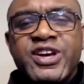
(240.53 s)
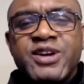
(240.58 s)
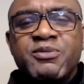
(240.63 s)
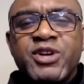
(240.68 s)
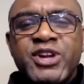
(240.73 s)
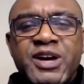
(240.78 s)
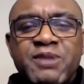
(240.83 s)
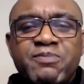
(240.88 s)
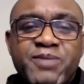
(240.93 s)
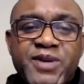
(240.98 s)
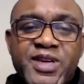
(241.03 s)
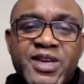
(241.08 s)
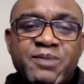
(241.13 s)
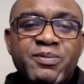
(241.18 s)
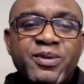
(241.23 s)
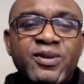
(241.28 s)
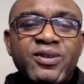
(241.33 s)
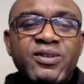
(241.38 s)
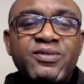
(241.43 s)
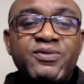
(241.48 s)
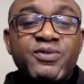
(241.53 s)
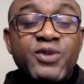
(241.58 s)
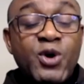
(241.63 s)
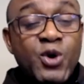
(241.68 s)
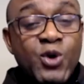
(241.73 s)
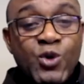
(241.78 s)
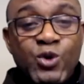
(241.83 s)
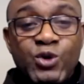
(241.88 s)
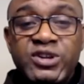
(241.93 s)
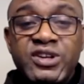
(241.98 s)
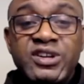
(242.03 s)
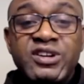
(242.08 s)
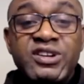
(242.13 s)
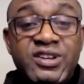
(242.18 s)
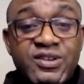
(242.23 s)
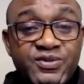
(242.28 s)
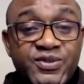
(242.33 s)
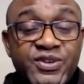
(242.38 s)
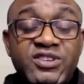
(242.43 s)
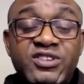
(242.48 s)
other people for holding
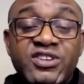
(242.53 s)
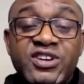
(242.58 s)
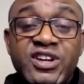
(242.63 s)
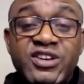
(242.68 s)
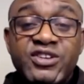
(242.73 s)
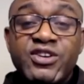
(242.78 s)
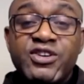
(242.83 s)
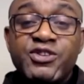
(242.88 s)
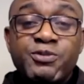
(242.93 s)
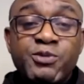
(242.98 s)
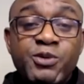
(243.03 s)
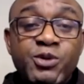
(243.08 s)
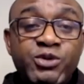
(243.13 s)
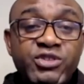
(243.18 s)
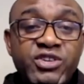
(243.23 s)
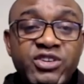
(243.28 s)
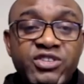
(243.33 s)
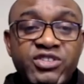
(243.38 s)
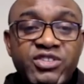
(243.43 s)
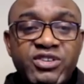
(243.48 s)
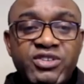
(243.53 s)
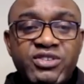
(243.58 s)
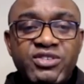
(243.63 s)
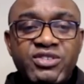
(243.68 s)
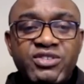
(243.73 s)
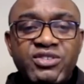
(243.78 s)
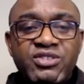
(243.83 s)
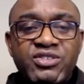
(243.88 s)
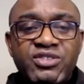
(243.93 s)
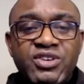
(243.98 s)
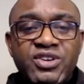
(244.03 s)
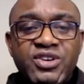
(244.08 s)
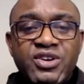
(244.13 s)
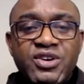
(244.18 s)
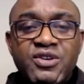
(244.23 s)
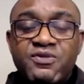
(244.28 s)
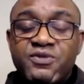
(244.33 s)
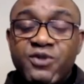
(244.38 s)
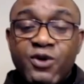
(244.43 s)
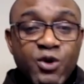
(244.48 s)
different religious positions,
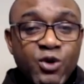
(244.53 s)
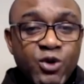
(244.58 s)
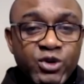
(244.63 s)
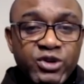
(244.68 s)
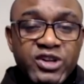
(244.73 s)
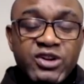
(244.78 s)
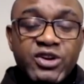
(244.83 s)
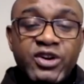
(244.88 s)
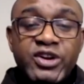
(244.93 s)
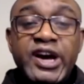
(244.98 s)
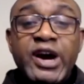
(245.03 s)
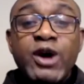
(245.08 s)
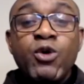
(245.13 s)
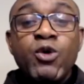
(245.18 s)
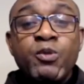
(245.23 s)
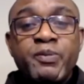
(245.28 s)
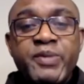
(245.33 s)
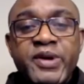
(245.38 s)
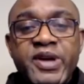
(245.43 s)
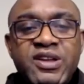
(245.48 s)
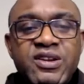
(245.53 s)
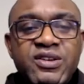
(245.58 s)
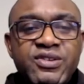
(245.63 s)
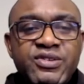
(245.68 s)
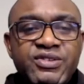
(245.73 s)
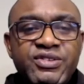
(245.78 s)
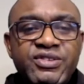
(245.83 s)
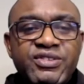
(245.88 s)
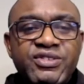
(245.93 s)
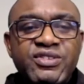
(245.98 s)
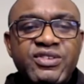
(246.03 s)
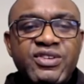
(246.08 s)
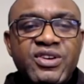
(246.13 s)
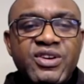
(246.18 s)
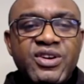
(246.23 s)
for holding other opinions,